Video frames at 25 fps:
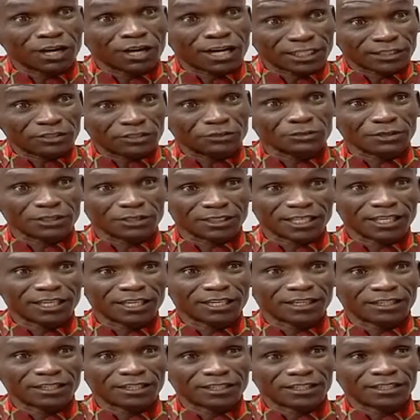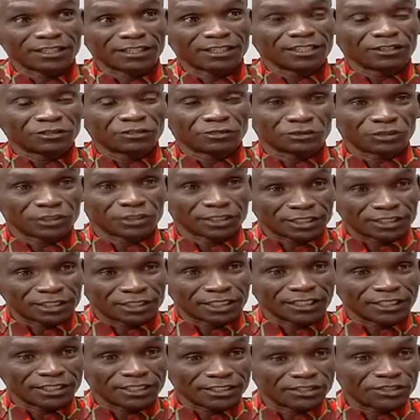for her to be there, to see
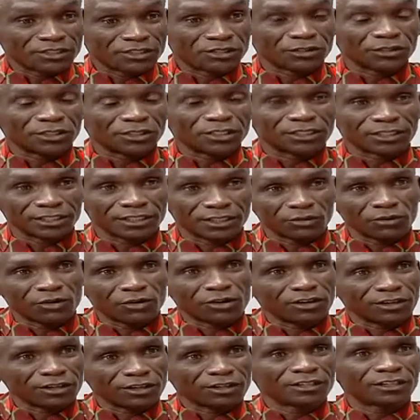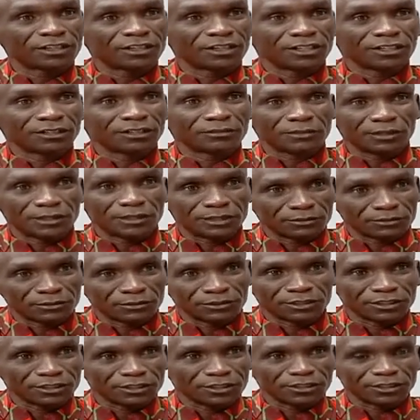the history in the wall,
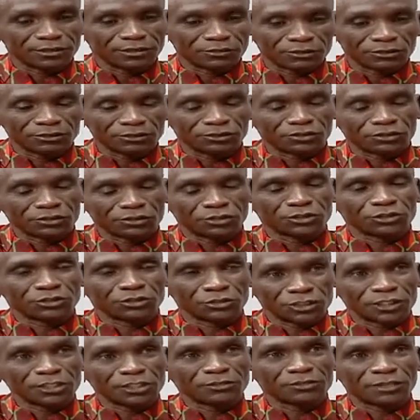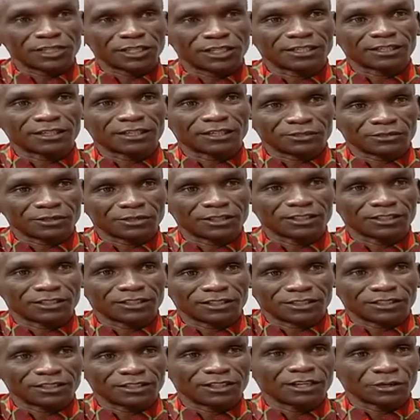to see me and
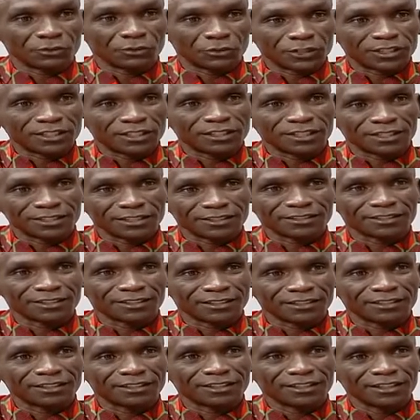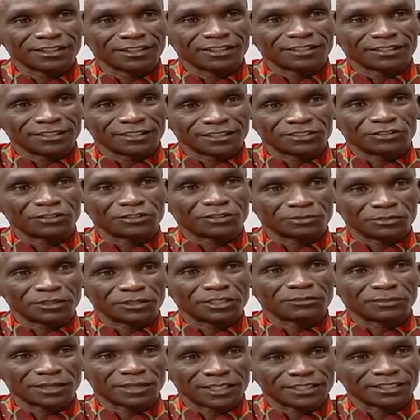actually witness history
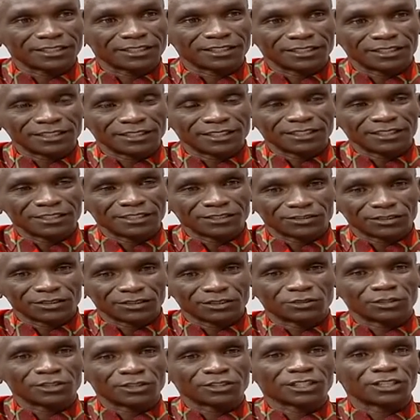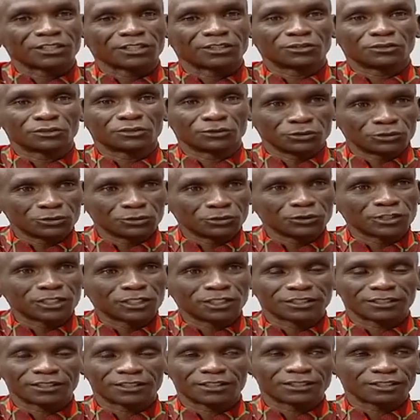being made. So it was a
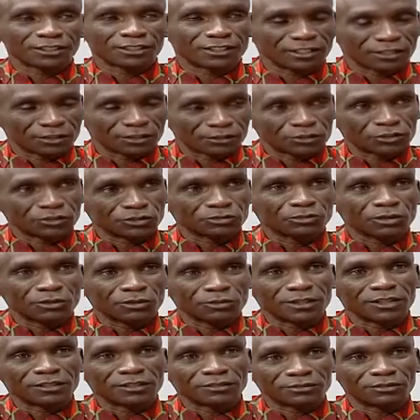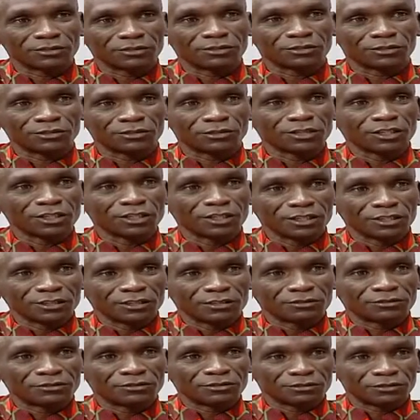good and a good moment for
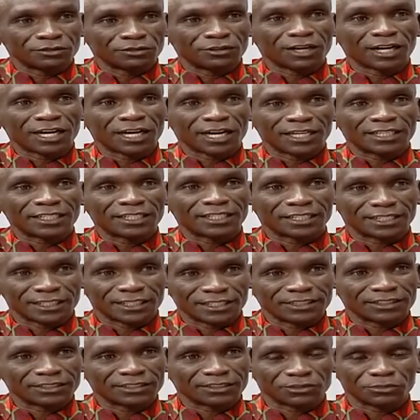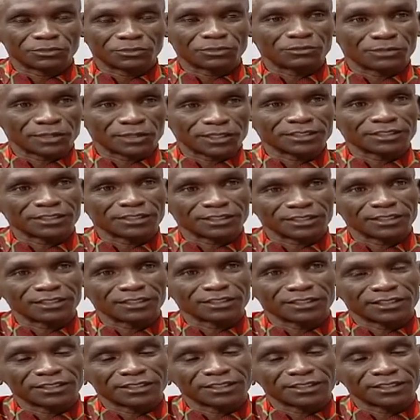her and the kids to be present.